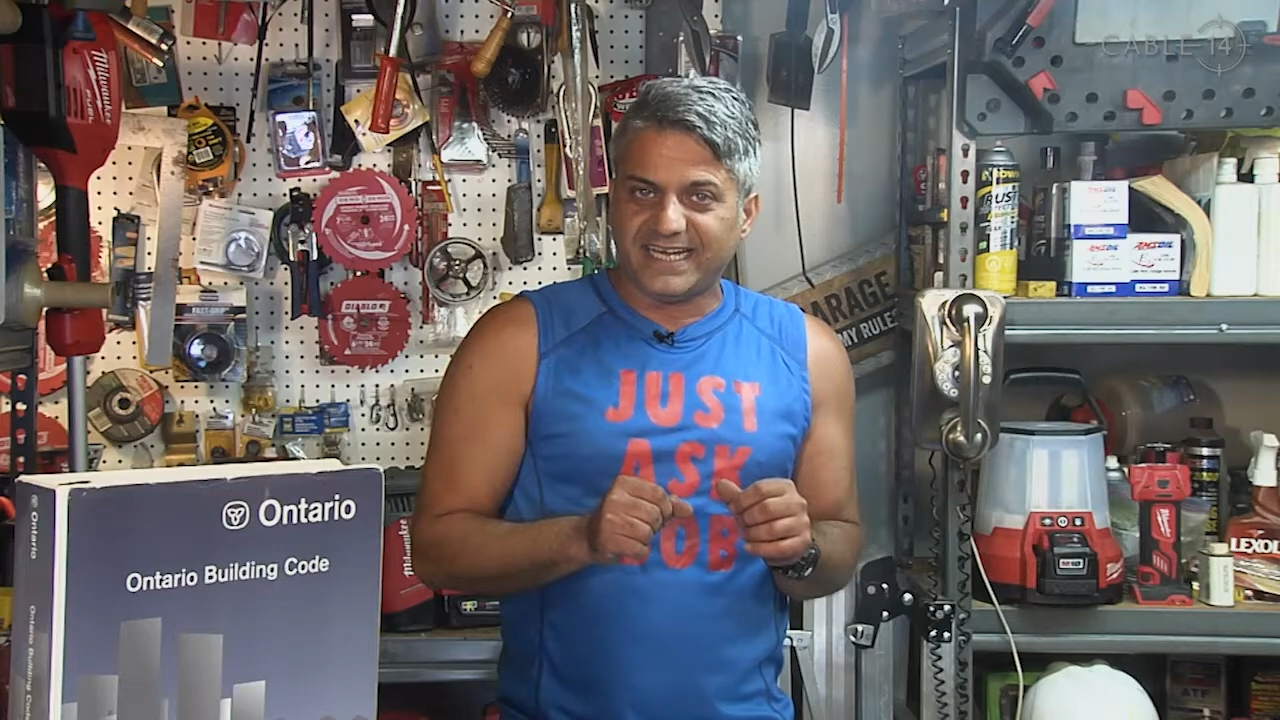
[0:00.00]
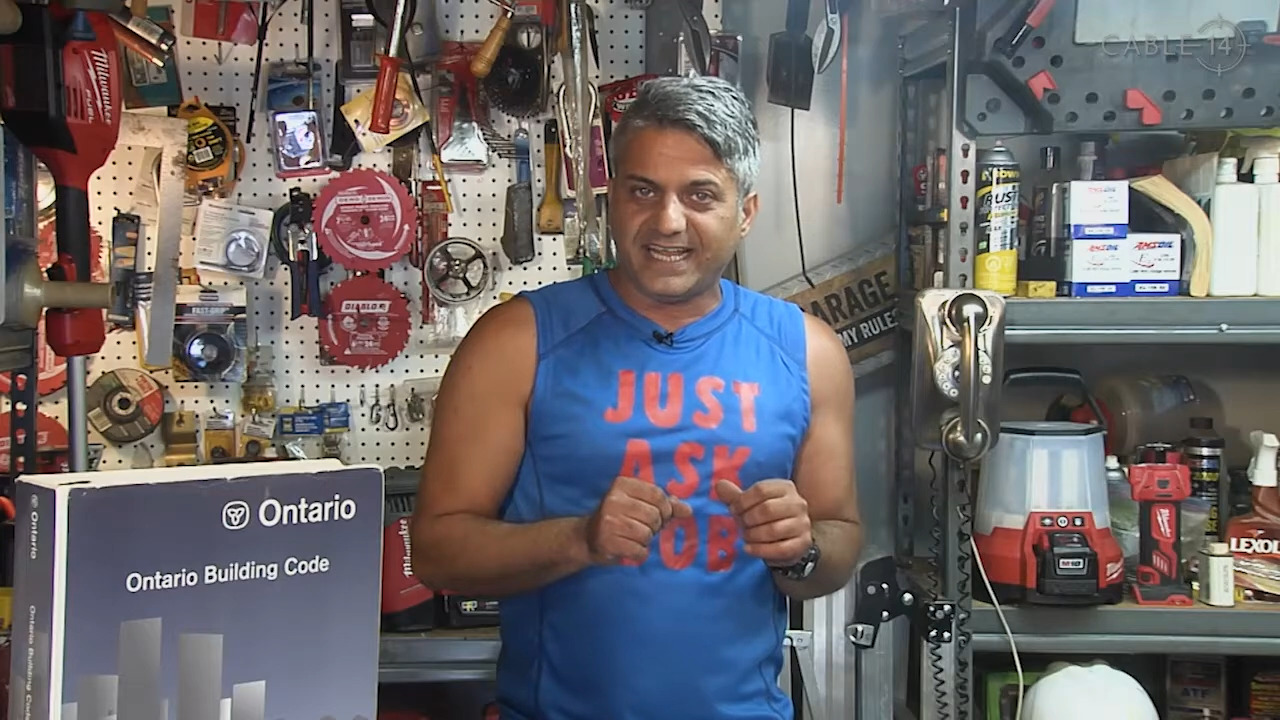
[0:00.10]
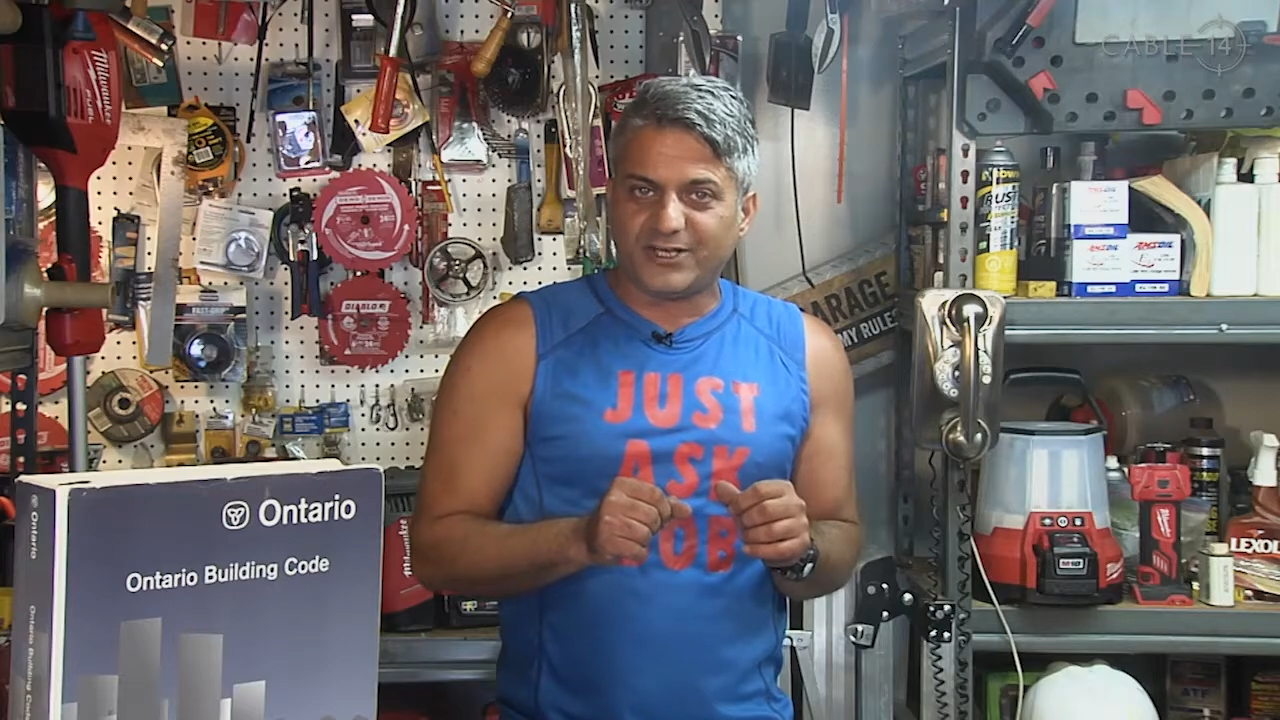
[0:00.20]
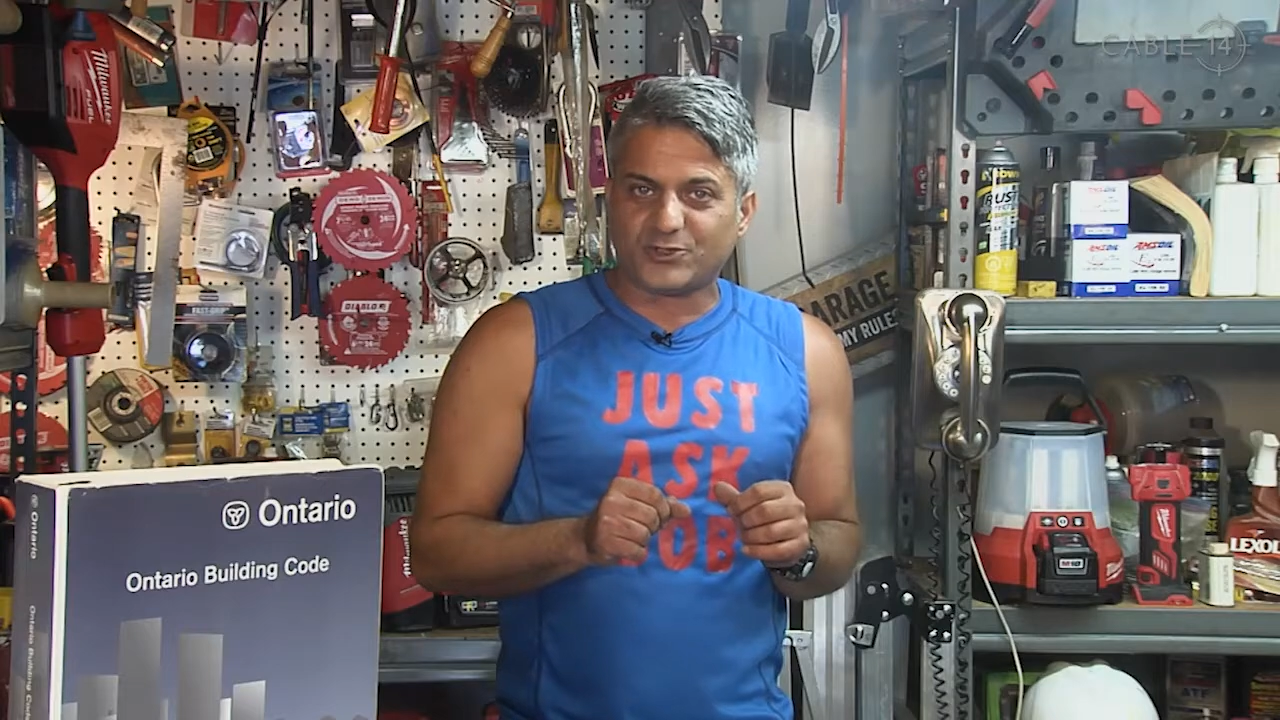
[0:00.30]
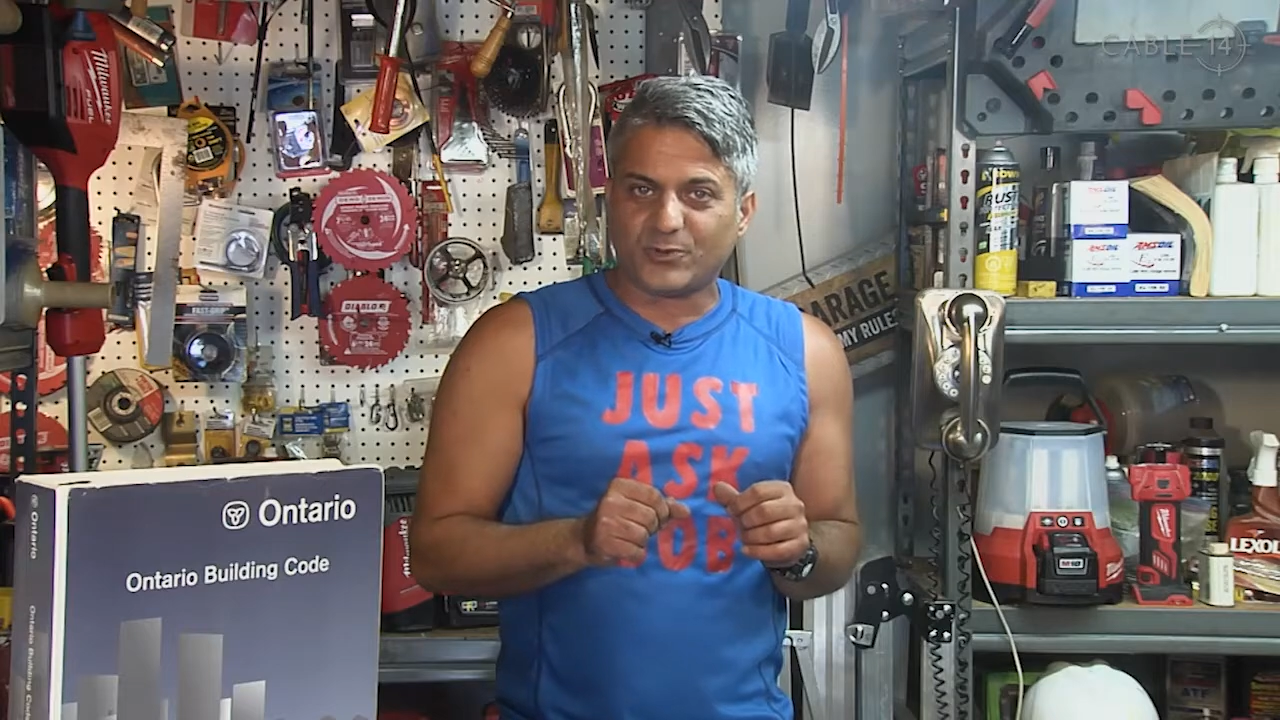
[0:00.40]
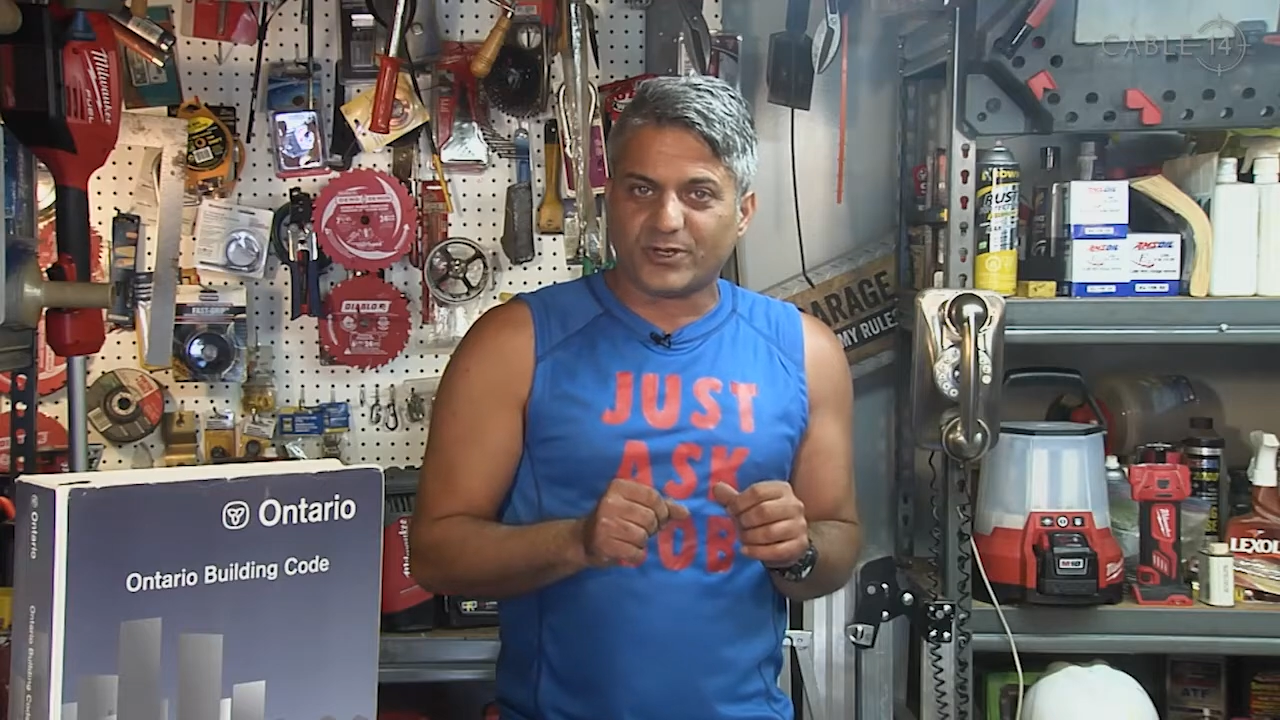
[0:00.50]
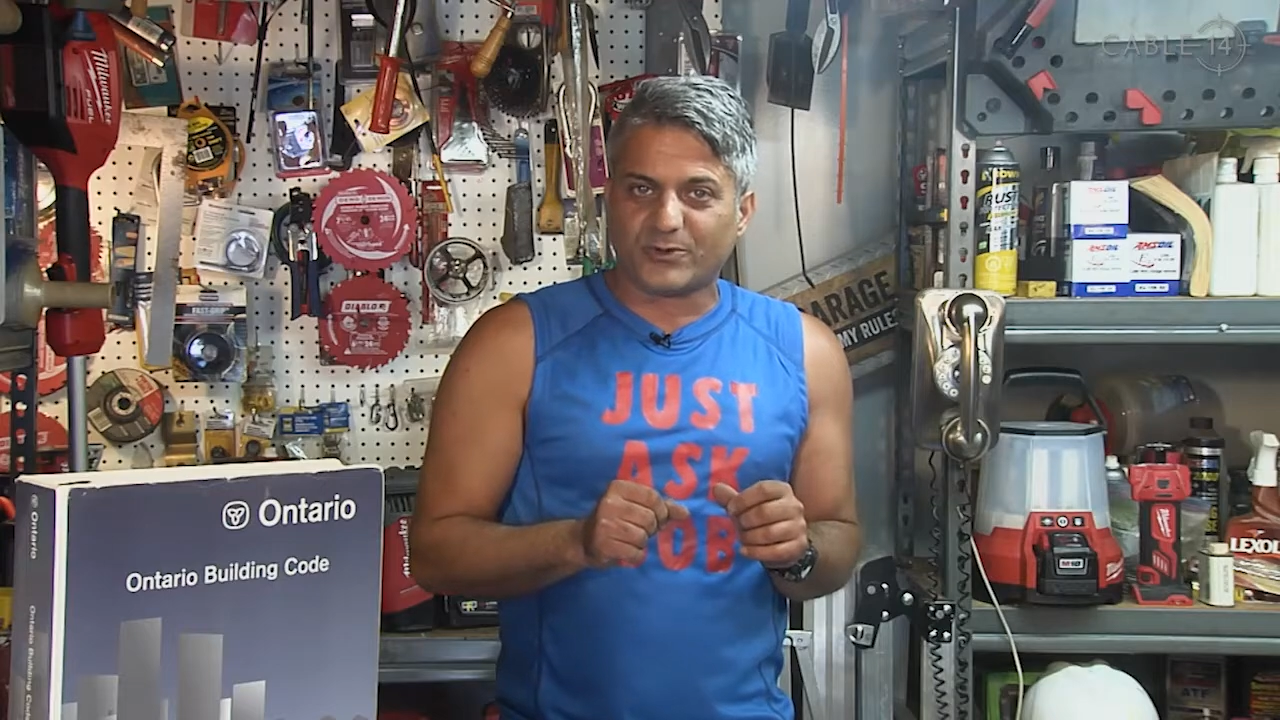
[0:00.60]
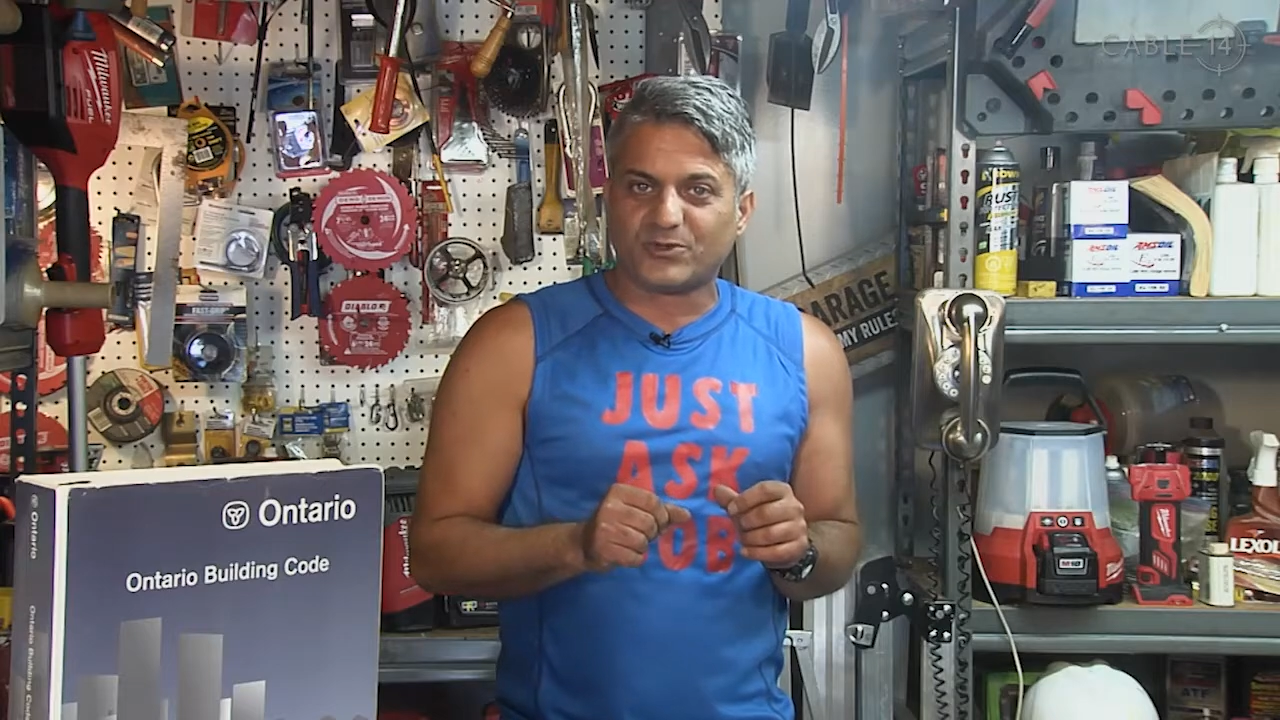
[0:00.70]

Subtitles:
age where there